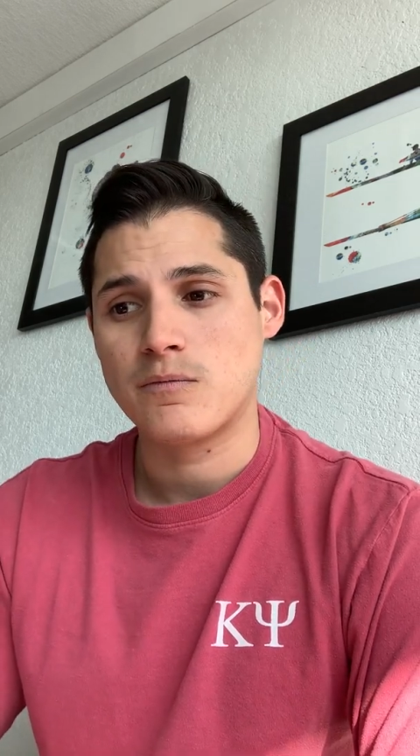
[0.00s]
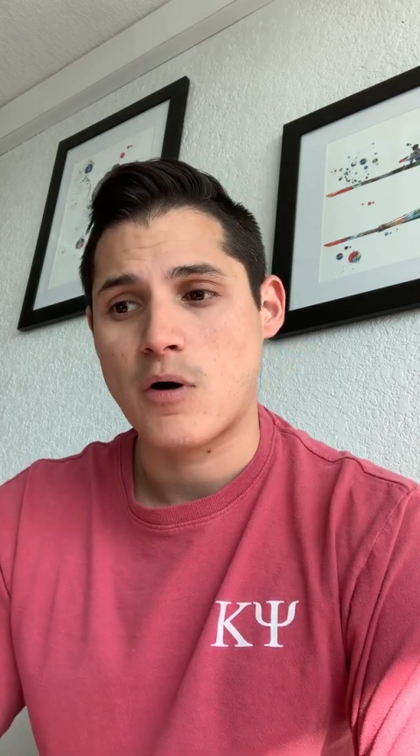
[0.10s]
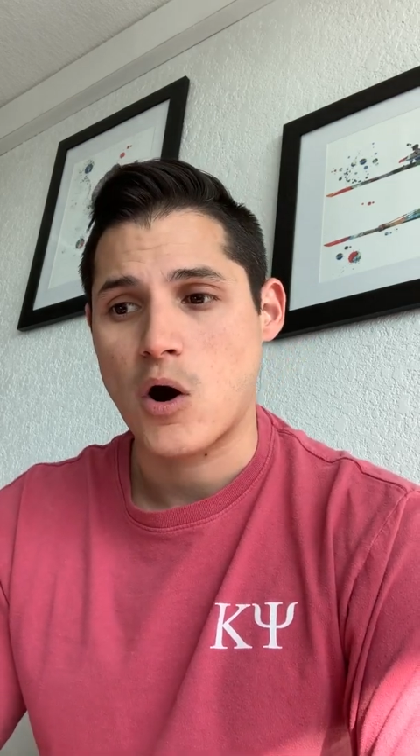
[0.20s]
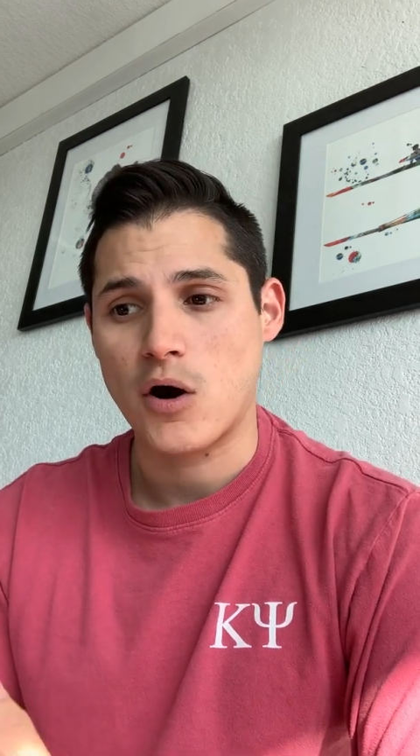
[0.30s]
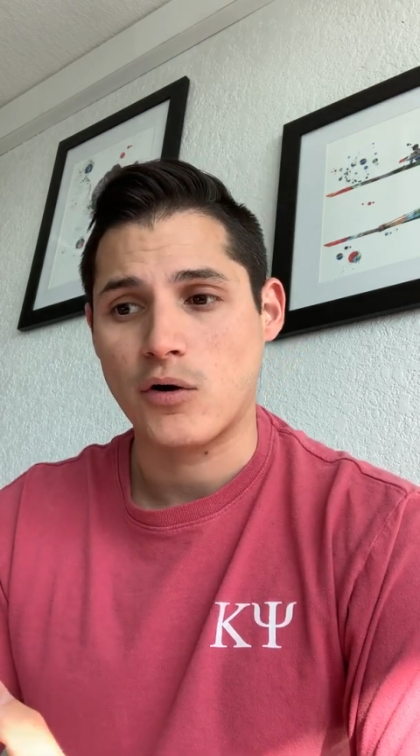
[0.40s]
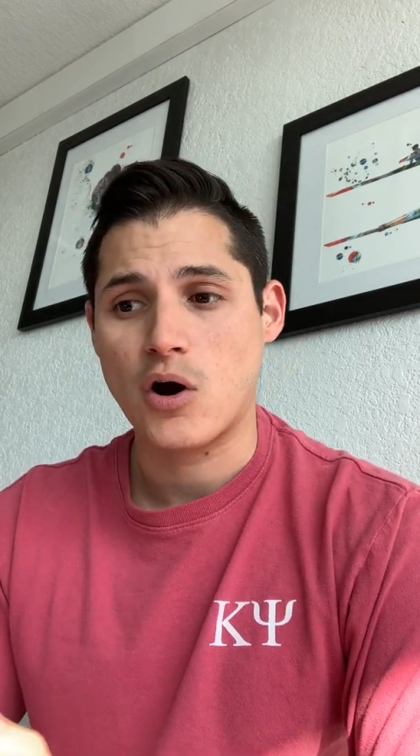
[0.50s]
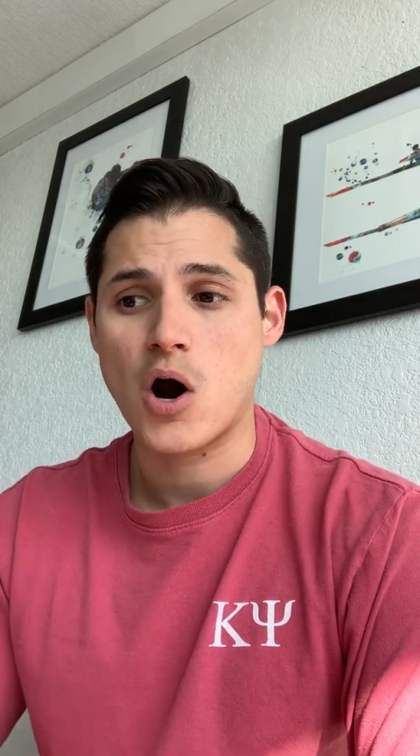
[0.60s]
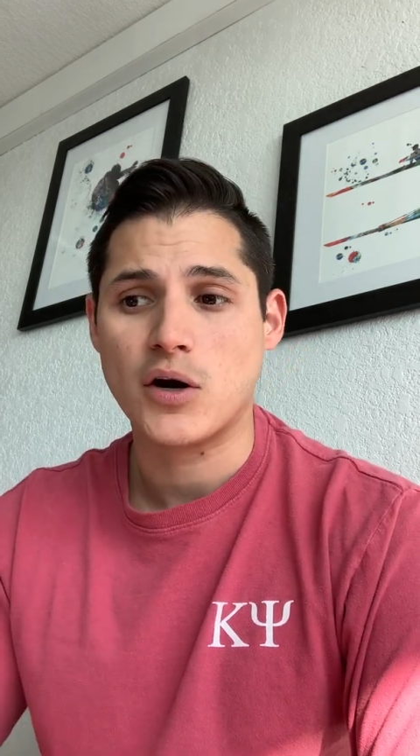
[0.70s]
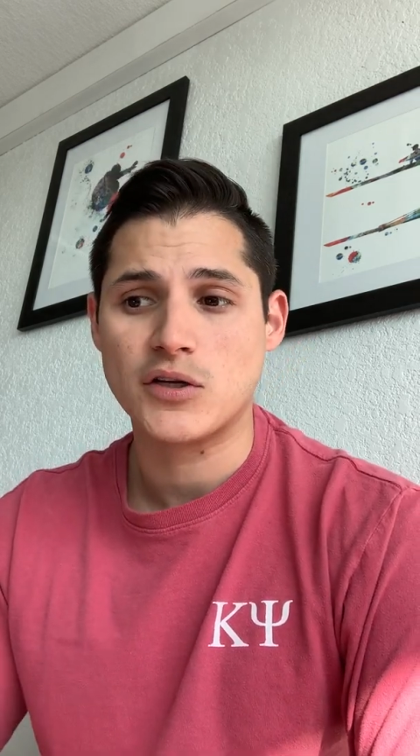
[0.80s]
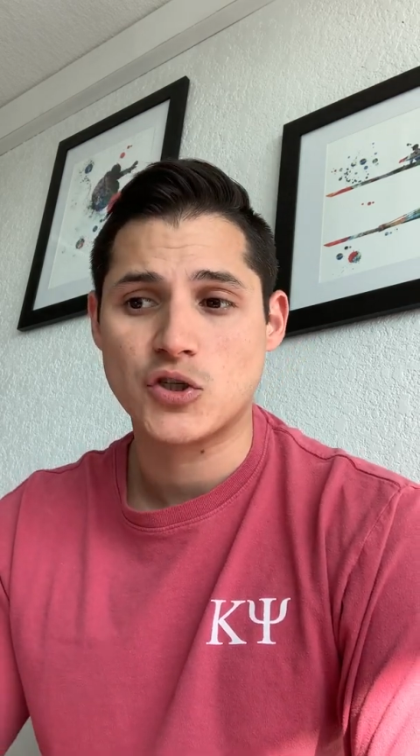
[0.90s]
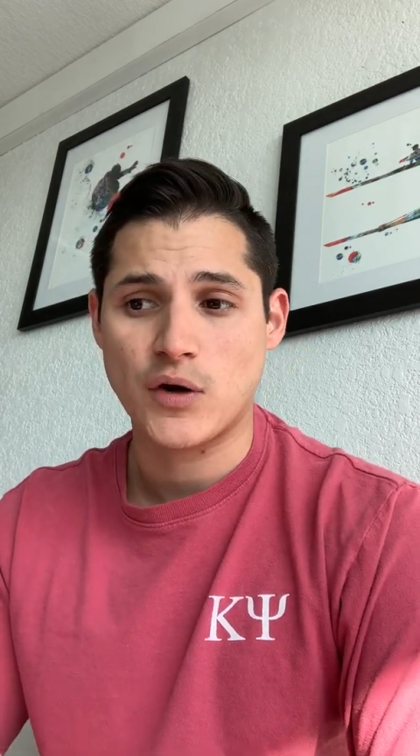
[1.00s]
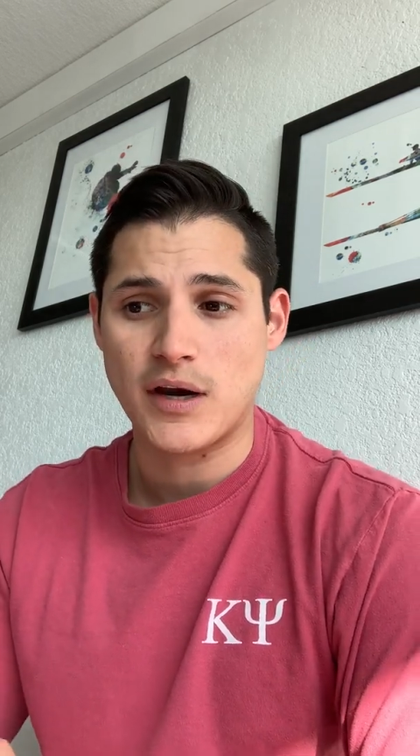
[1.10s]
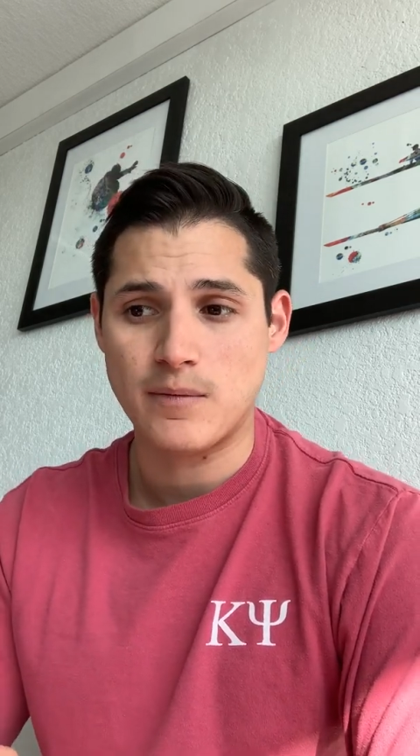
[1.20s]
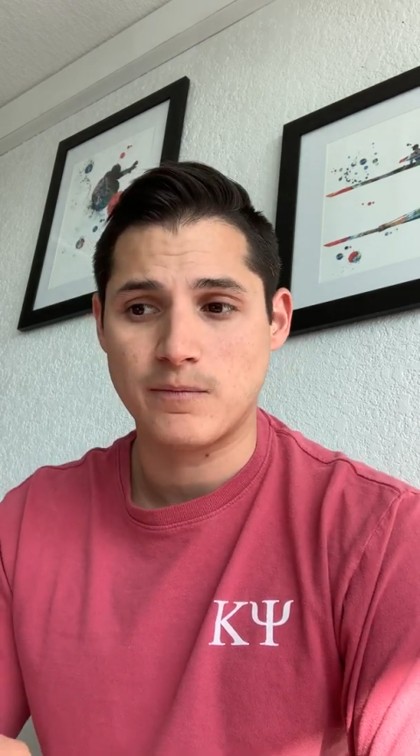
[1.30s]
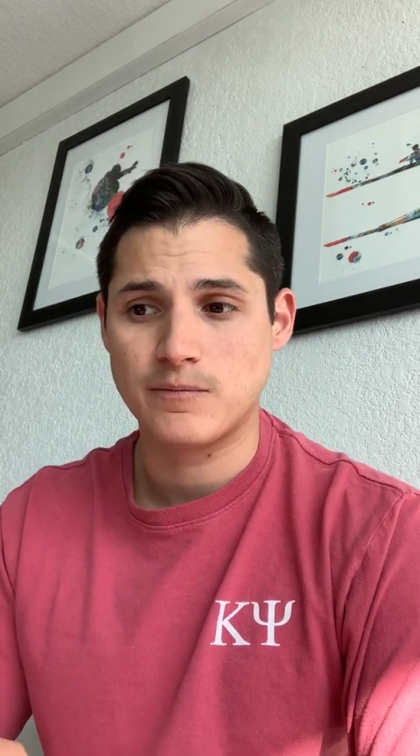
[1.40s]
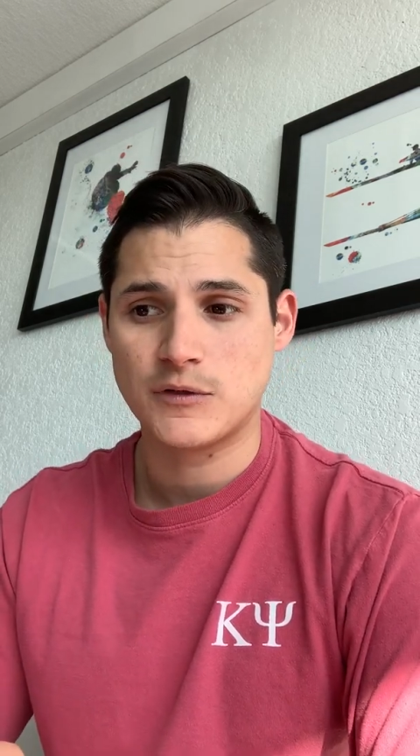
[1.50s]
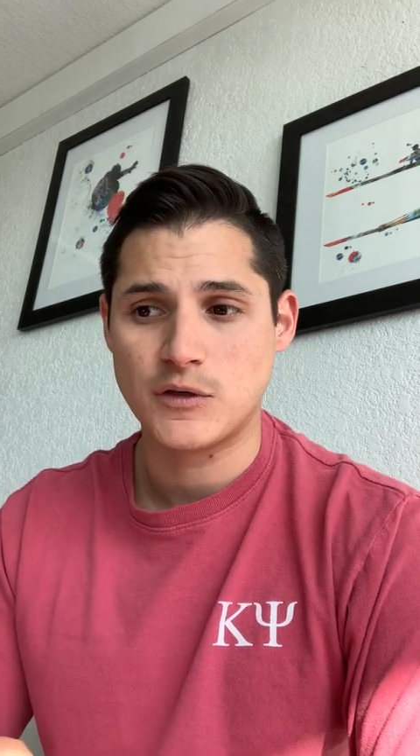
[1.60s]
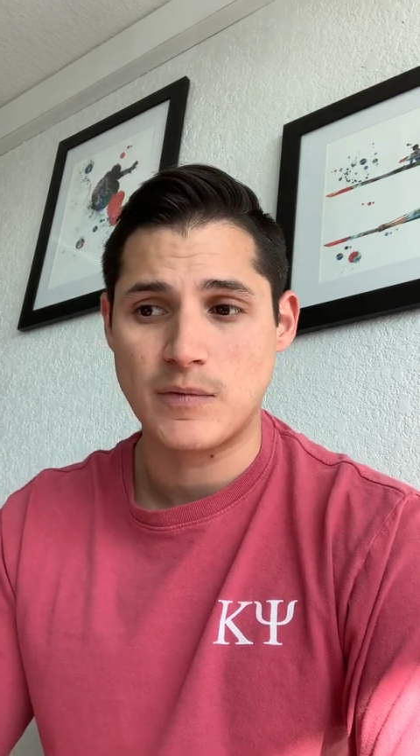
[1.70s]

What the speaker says: part, or hardest training to